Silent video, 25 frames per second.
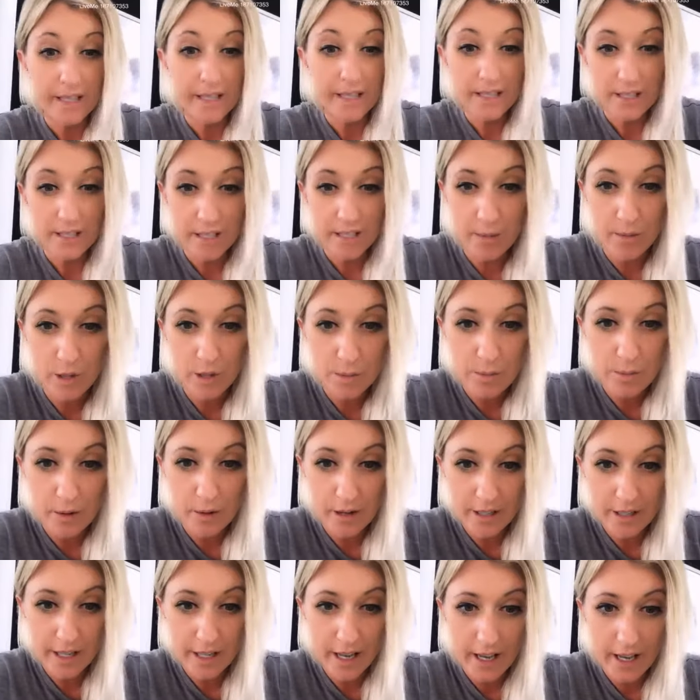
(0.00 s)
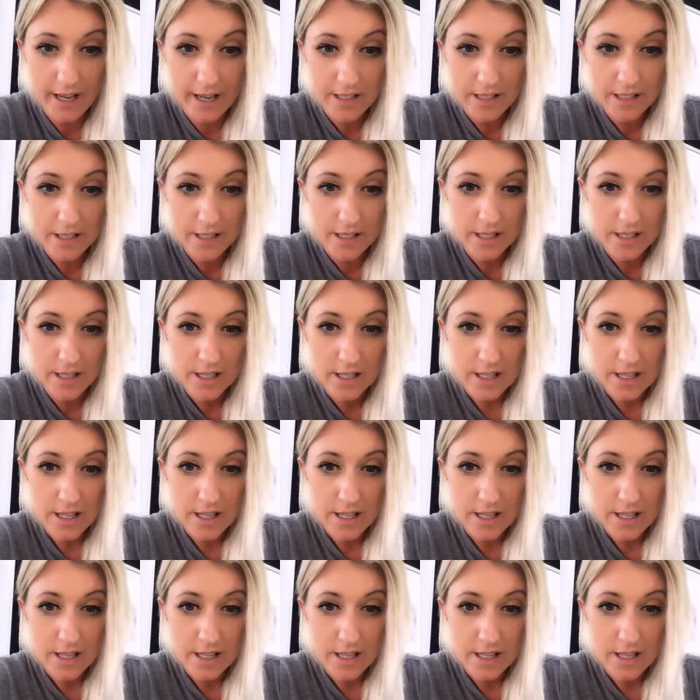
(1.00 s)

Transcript: into someone's broadcast